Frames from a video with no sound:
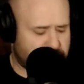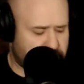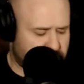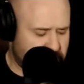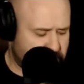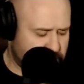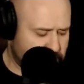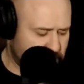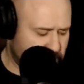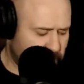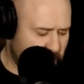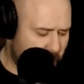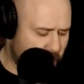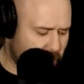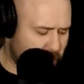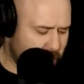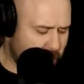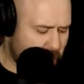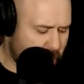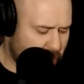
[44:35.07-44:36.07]
people that do
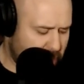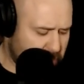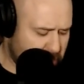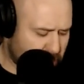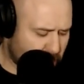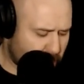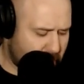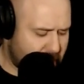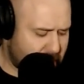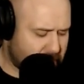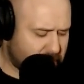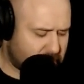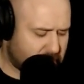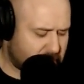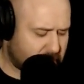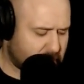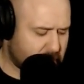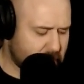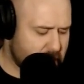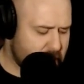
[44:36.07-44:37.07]
logo and
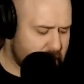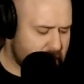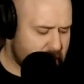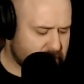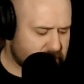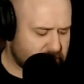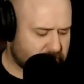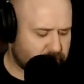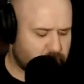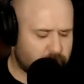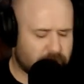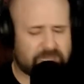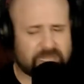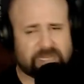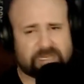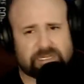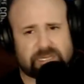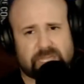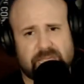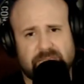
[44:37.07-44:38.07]
branding and
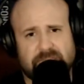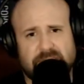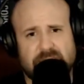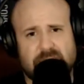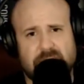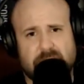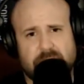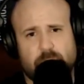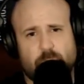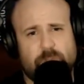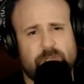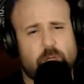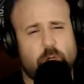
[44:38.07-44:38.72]
different things like that.